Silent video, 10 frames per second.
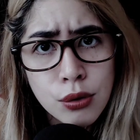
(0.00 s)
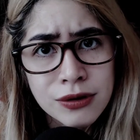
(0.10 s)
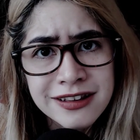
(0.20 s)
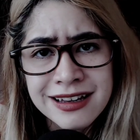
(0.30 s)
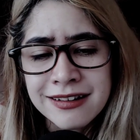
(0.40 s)
Oh,
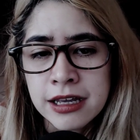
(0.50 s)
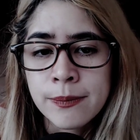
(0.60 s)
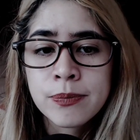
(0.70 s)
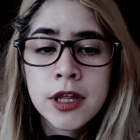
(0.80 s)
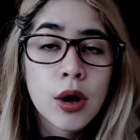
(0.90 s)
it's easy.
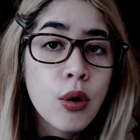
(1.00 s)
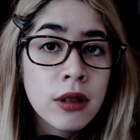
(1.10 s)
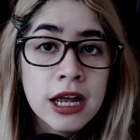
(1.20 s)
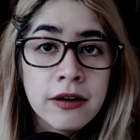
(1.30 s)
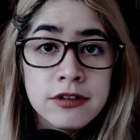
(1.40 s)

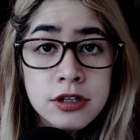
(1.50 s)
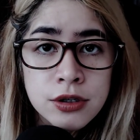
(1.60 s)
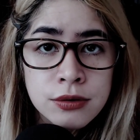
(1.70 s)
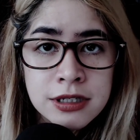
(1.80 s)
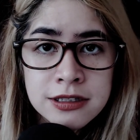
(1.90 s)
All I have to
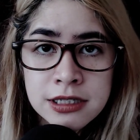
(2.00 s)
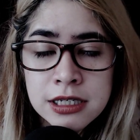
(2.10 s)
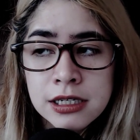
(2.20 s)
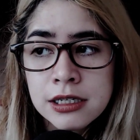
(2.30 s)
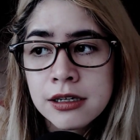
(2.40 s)
do is
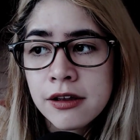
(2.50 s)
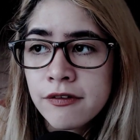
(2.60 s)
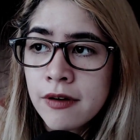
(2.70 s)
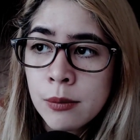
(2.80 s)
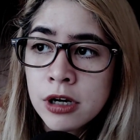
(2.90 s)

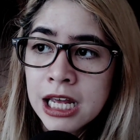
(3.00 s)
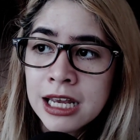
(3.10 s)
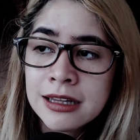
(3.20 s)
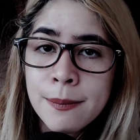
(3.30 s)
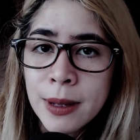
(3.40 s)

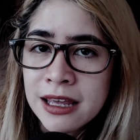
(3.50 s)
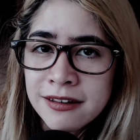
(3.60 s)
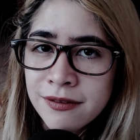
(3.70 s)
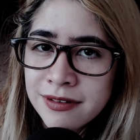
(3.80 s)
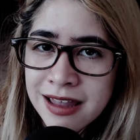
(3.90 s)
fabricate a
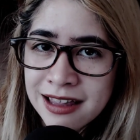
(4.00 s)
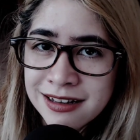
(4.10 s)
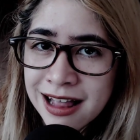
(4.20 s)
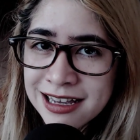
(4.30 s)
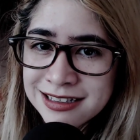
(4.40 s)
piece of
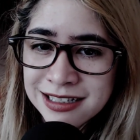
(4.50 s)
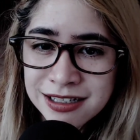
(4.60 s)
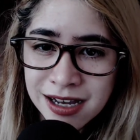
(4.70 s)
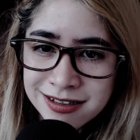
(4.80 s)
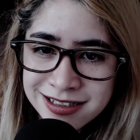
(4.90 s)

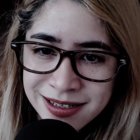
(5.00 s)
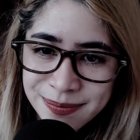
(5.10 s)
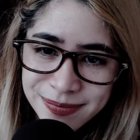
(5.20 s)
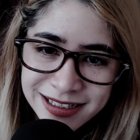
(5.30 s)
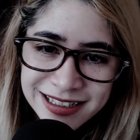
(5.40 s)
tantalizing gossip.
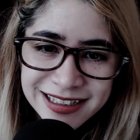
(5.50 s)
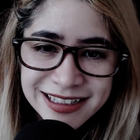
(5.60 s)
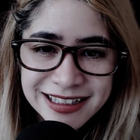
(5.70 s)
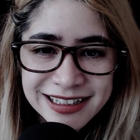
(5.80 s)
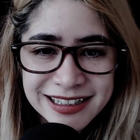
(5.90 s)

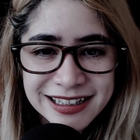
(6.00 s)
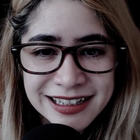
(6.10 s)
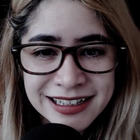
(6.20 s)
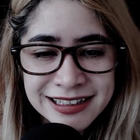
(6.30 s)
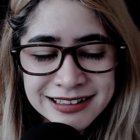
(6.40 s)

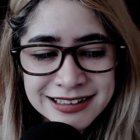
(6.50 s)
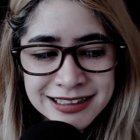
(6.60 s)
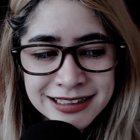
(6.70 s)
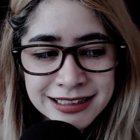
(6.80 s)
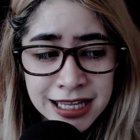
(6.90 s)

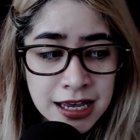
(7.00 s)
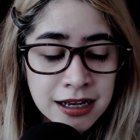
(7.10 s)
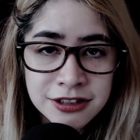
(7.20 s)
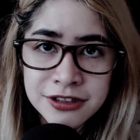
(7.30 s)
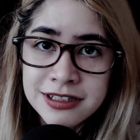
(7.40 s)
And
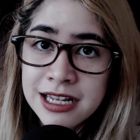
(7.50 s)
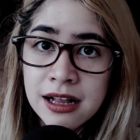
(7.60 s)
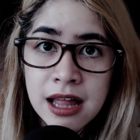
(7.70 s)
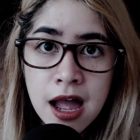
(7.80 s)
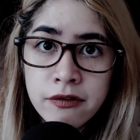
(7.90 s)
yeah, I'll just
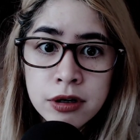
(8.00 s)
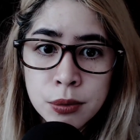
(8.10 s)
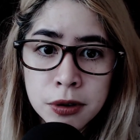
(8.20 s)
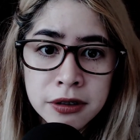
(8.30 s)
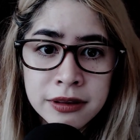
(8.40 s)
tell
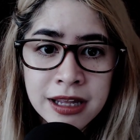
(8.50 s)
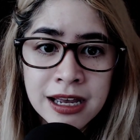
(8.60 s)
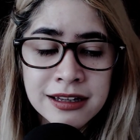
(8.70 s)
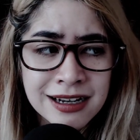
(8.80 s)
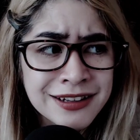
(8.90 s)
everyone
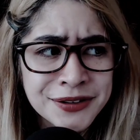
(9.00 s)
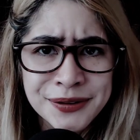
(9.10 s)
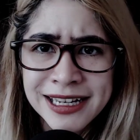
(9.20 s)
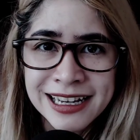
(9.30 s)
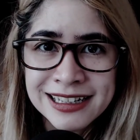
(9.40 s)
that, I don't
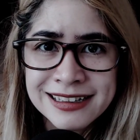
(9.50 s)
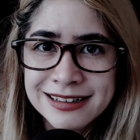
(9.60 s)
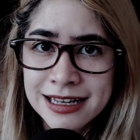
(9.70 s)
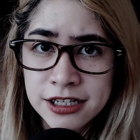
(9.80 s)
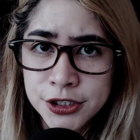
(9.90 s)
know, I had a
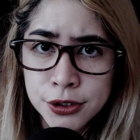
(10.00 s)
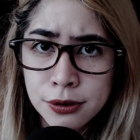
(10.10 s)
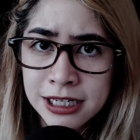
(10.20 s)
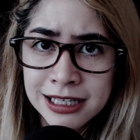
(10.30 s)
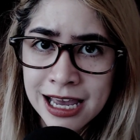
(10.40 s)

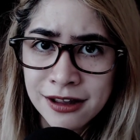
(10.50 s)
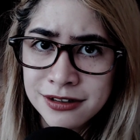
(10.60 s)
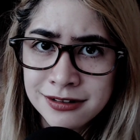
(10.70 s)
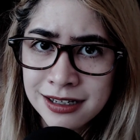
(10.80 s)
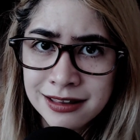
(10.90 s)
sexual
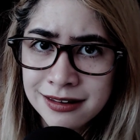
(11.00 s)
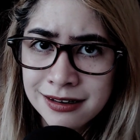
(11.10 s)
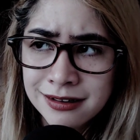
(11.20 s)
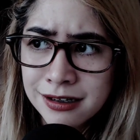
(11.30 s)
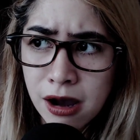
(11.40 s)
encounter at
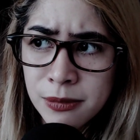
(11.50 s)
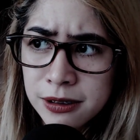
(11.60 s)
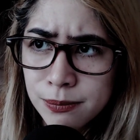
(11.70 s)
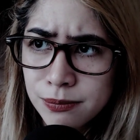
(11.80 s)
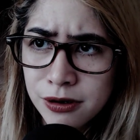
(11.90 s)
the
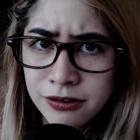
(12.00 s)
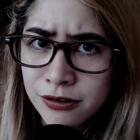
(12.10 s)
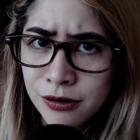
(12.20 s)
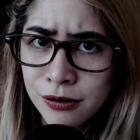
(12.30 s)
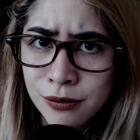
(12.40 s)
comic book
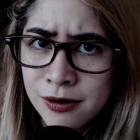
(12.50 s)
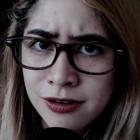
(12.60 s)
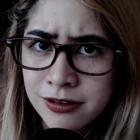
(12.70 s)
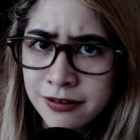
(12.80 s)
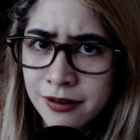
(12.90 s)
store
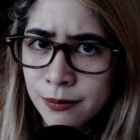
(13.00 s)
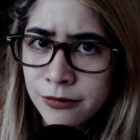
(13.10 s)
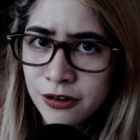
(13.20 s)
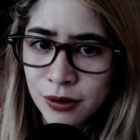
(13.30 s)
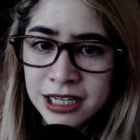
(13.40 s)
with some
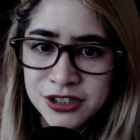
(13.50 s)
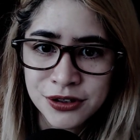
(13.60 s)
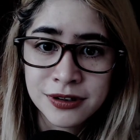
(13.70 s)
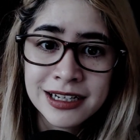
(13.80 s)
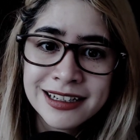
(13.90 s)

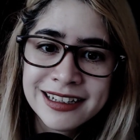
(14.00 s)
stranger.